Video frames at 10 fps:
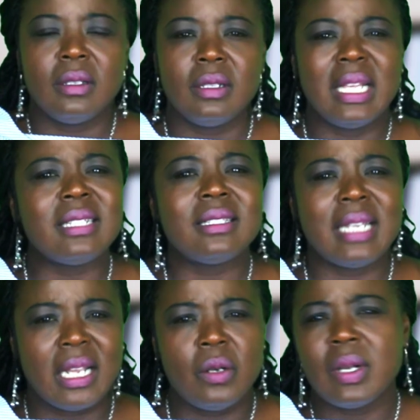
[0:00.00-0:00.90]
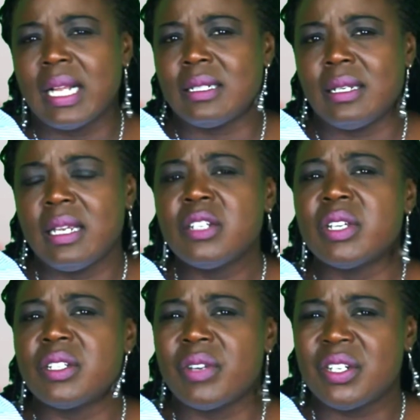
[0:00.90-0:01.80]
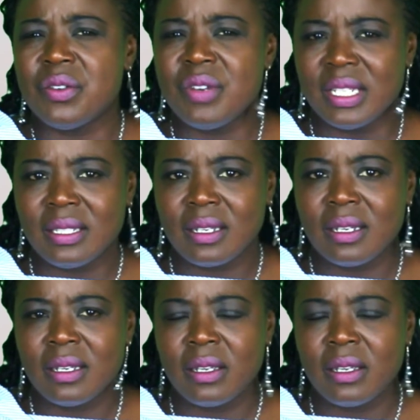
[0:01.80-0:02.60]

Let's take a look at interest rate risk